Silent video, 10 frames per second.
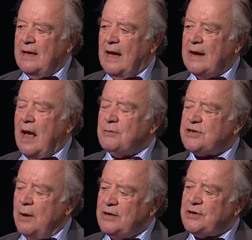I, I was
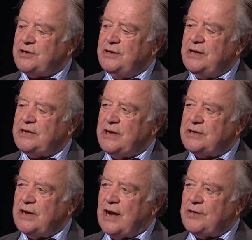so interested in these things,
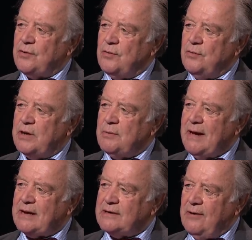and I thought we could
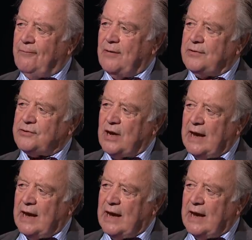make a difference.